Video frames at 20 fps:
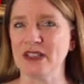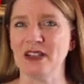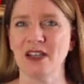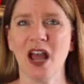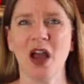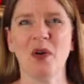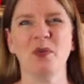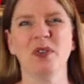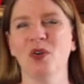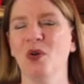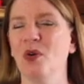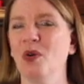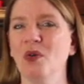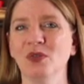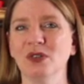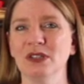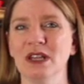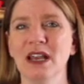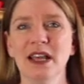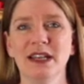and not
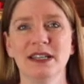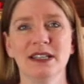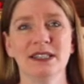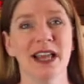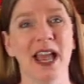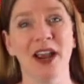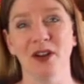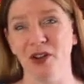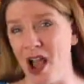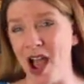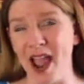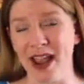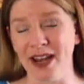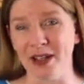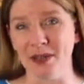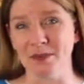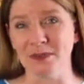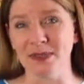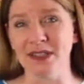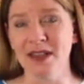withhold desired
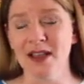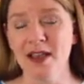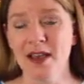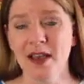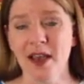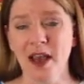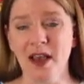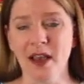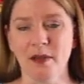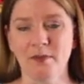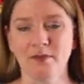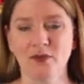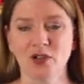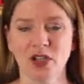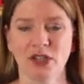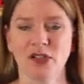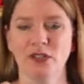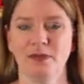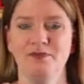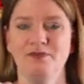items,
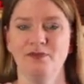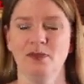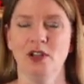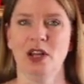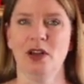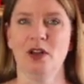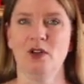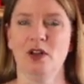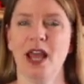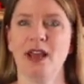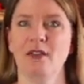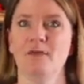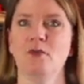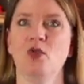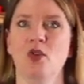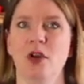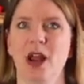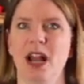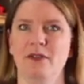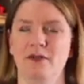just kind of
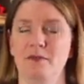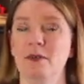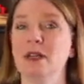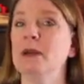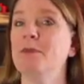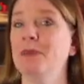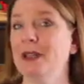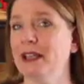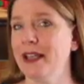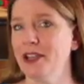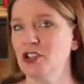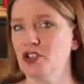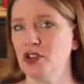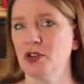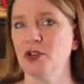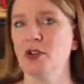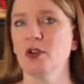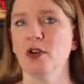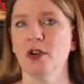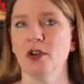more out of
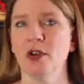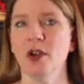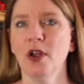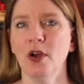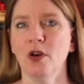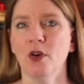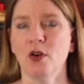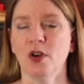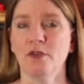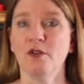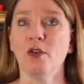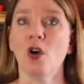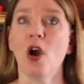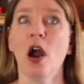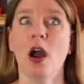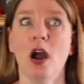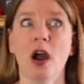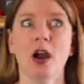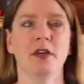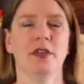manipulation or for
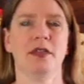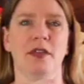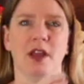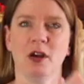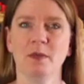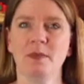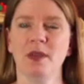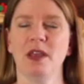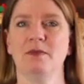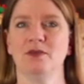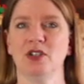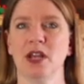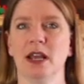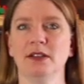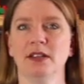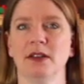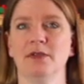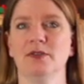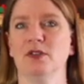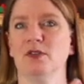our therapy
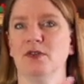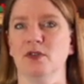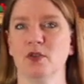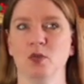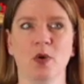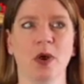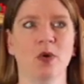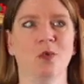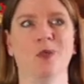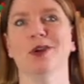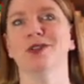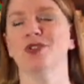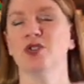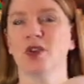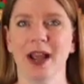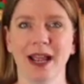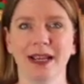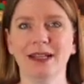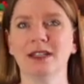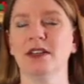objectives or for what we're
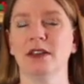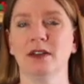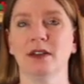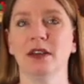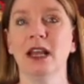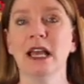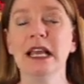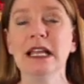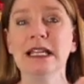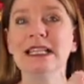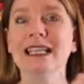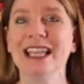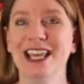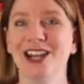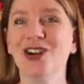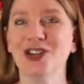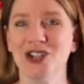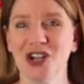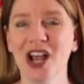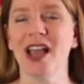trying to get
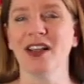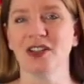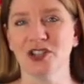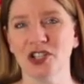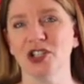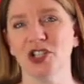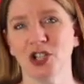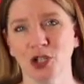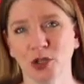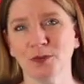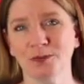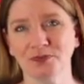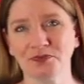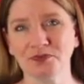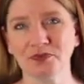our child to do.